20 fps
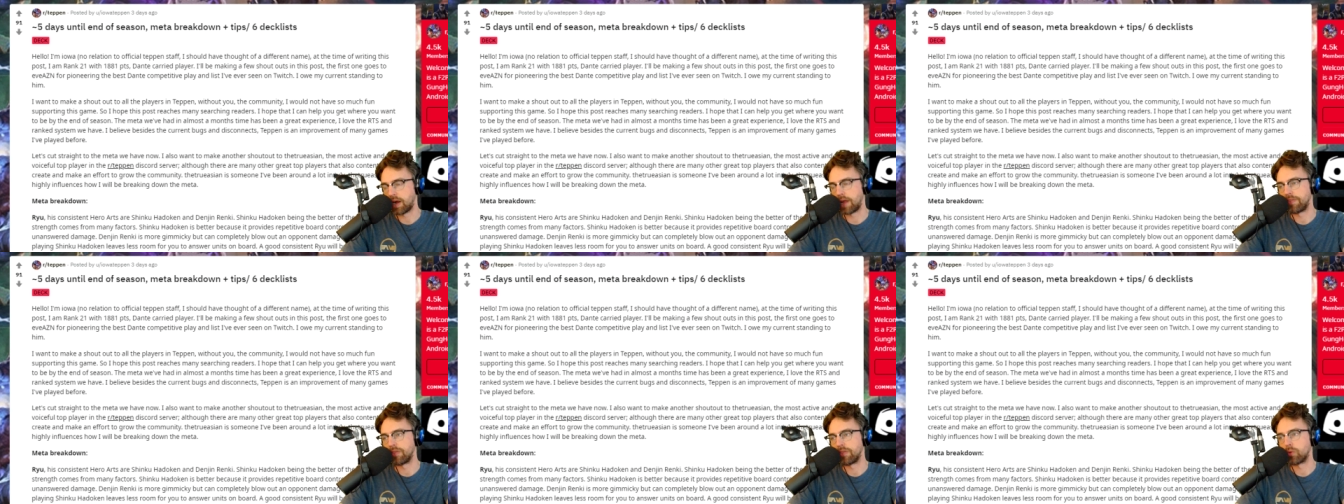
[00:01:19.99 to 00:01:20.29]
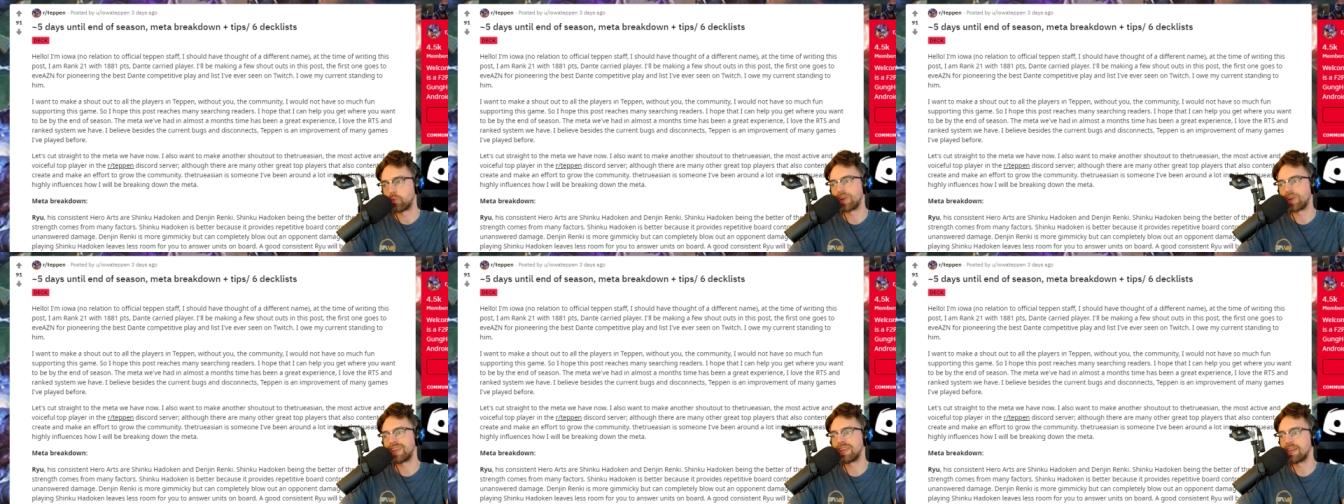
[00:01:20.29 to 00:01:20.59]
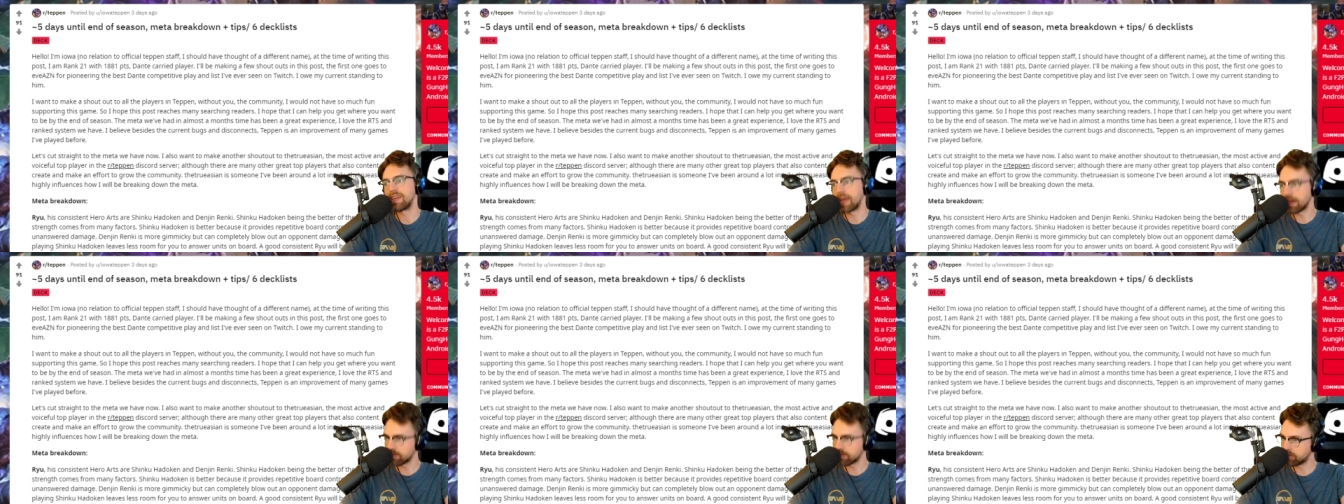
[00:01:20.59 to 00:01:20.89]
and the
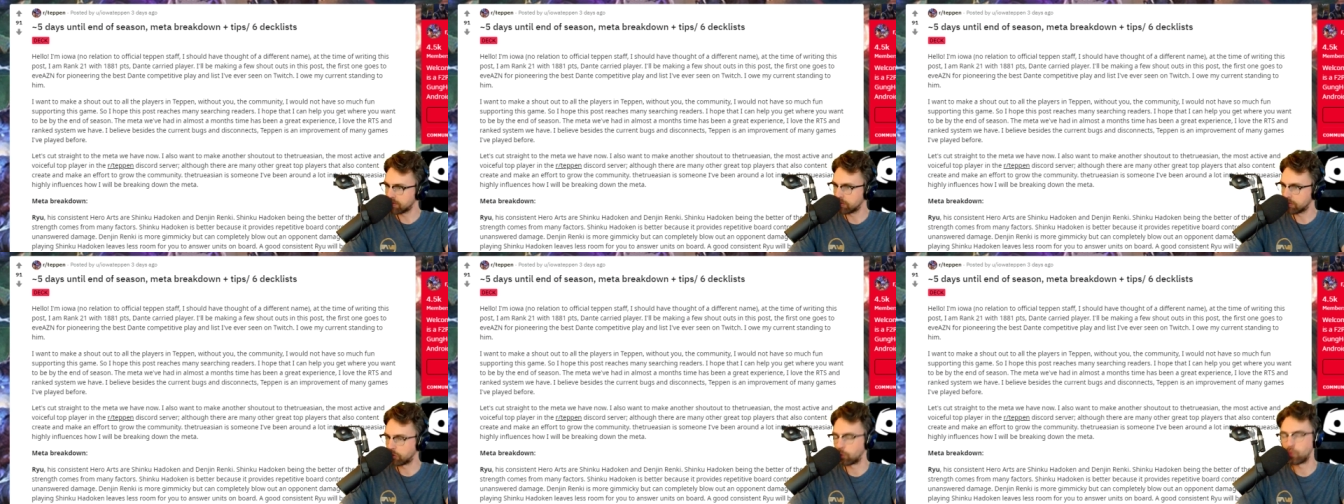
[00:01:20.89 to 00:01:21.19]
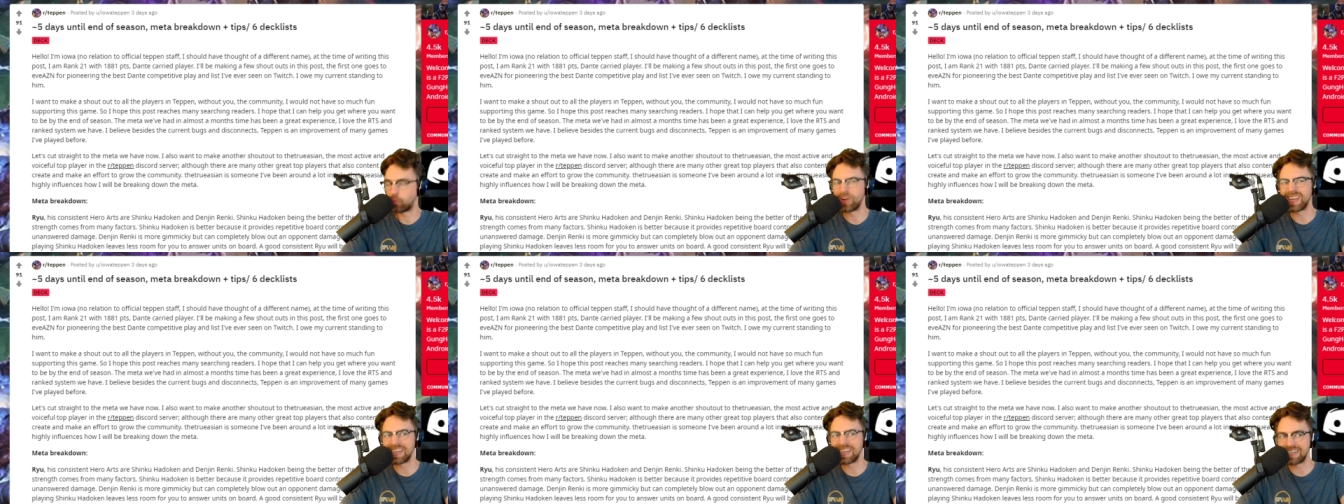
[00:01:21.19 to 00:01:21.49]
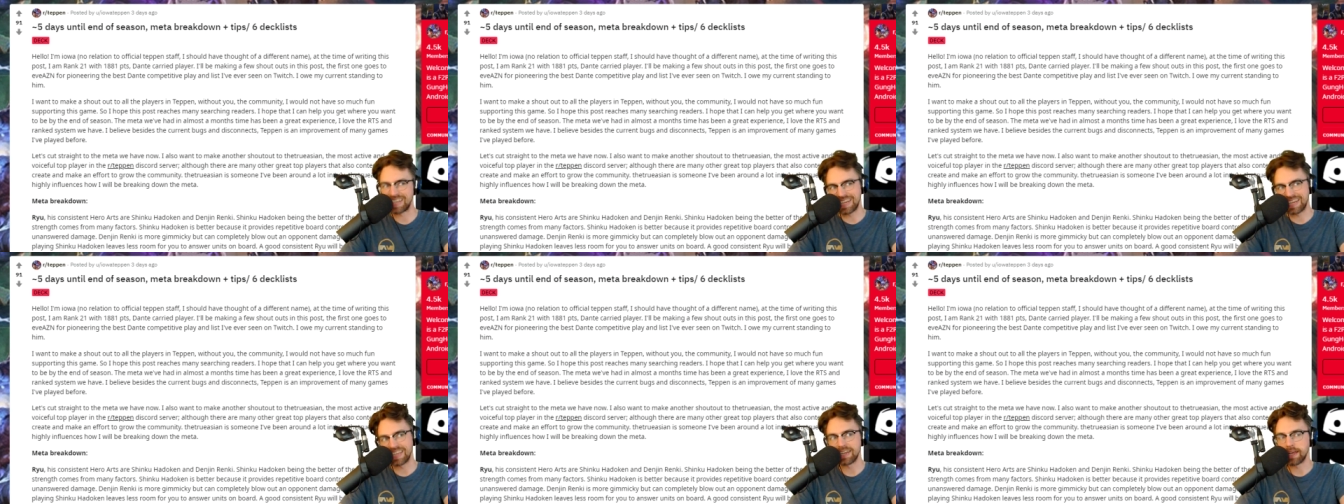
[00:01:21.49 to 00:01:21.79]
Rinky decks, the
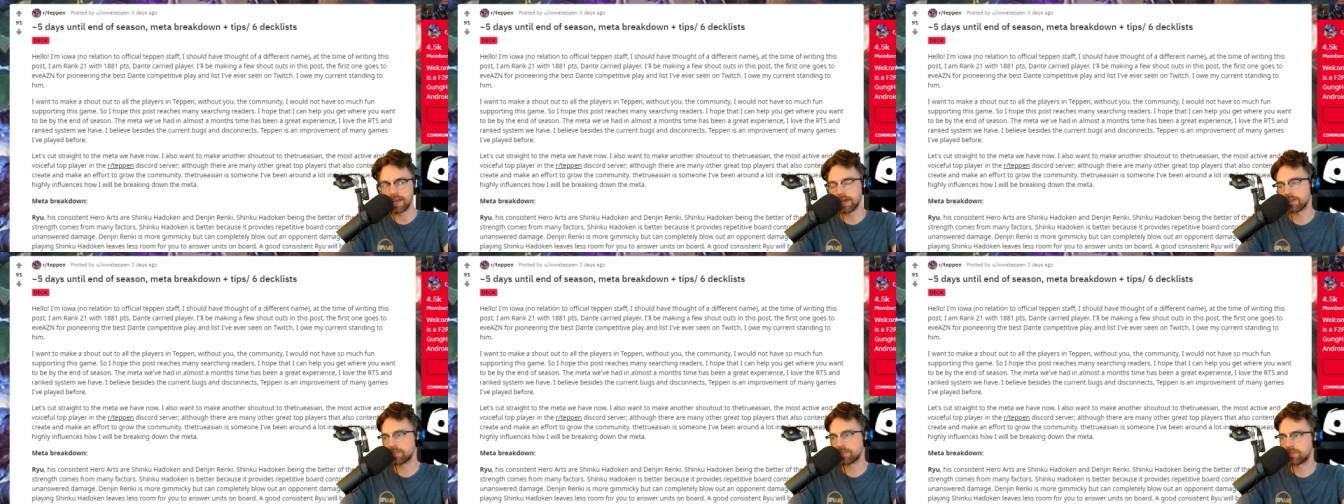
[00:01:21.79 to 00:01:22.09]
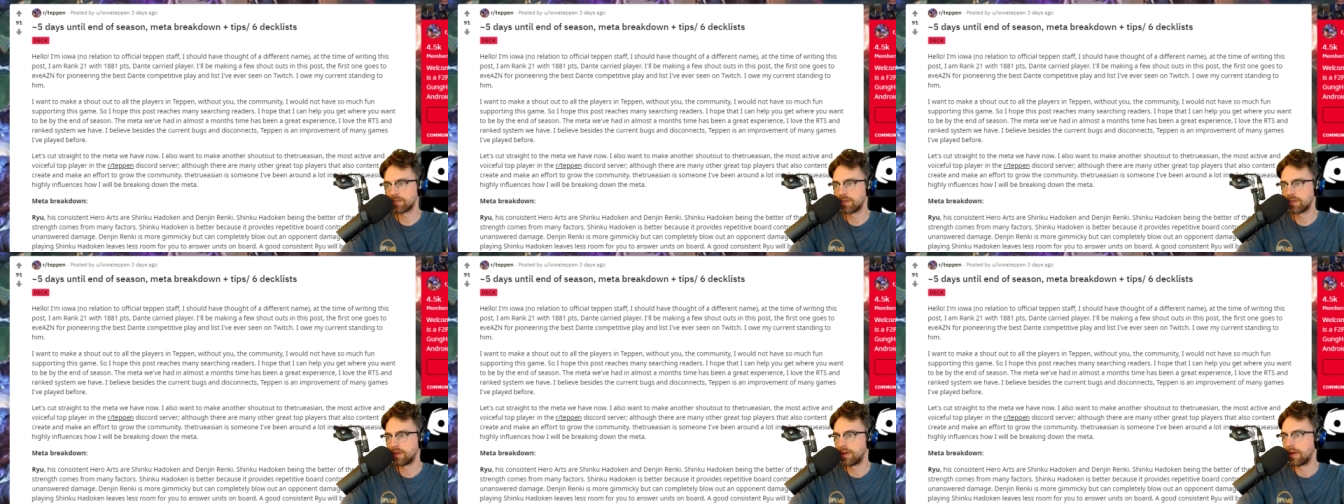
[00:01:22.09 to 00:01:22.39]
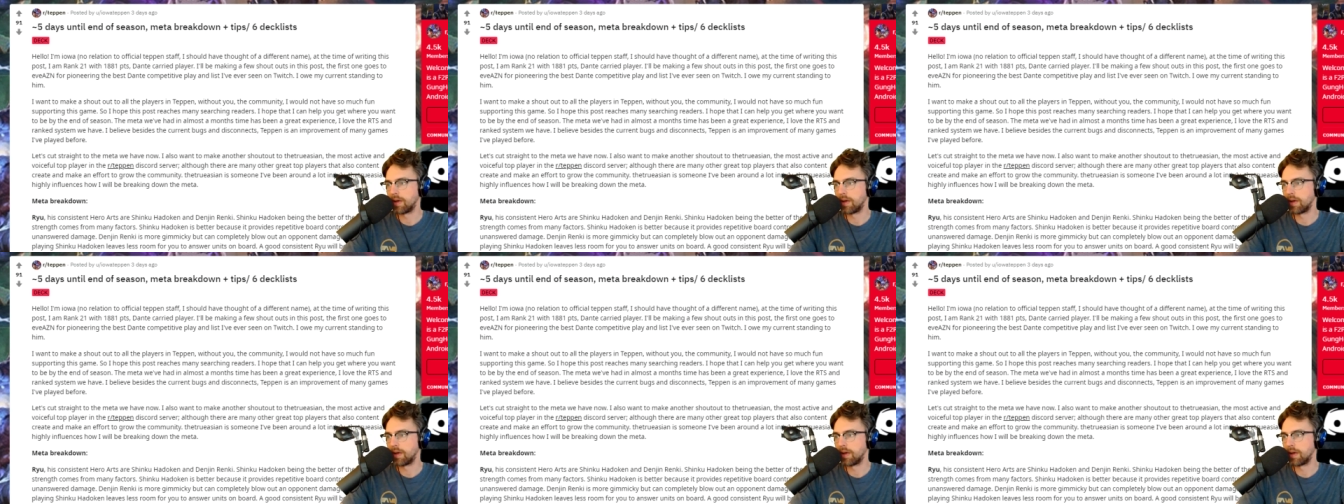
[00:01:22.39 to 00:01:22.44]
Rinky Dinky decks.